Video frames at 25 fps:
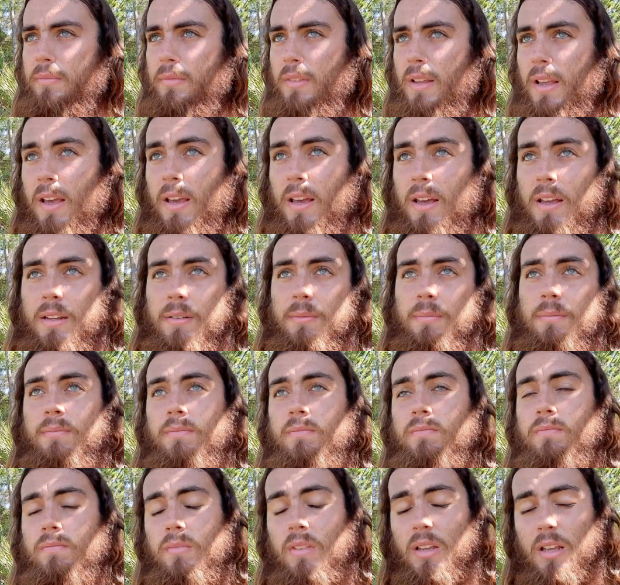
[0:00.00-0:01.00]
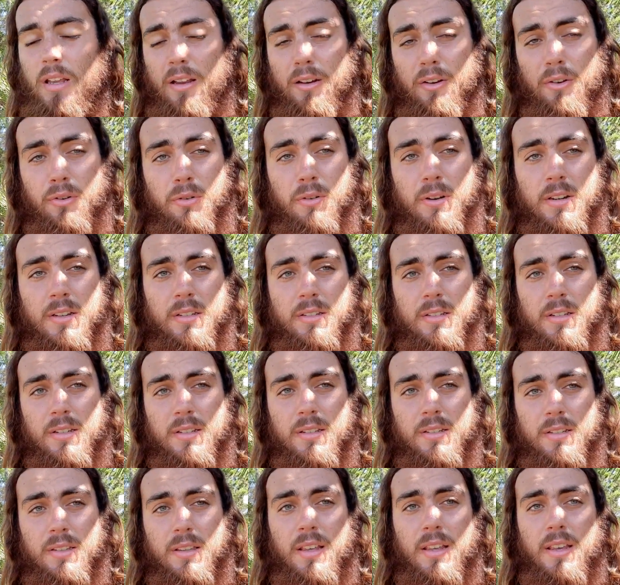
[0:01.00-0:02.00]
and
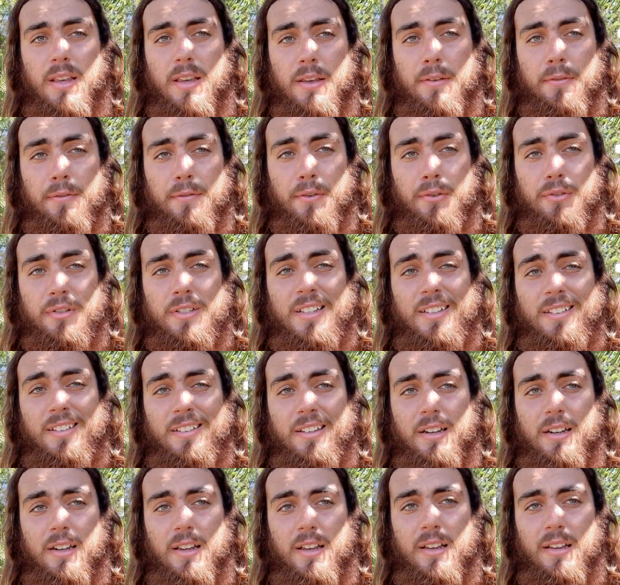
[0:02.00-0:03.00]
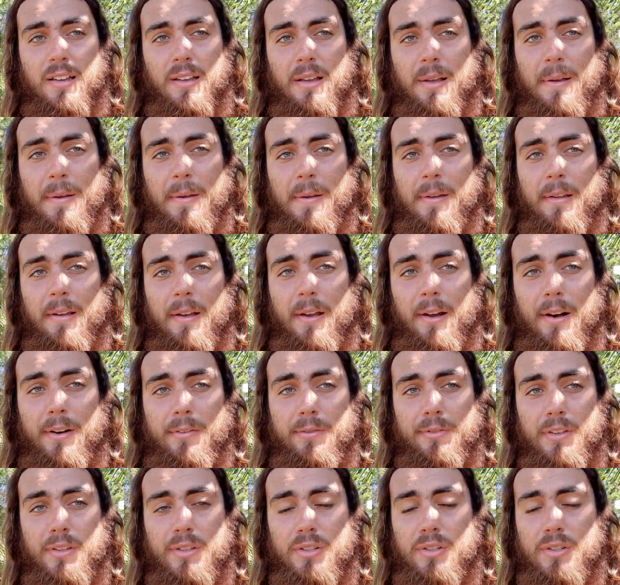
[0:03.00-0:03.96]
increases the fertility of the